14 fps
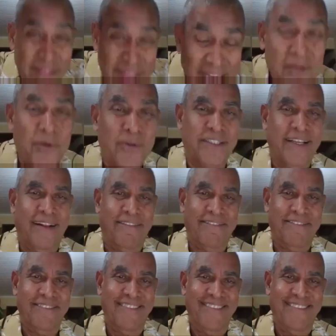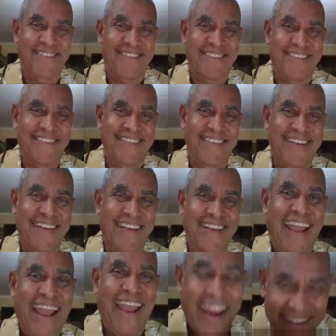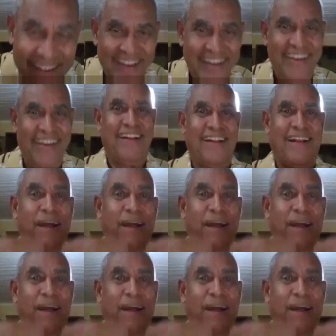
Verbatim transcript: within yourself and then it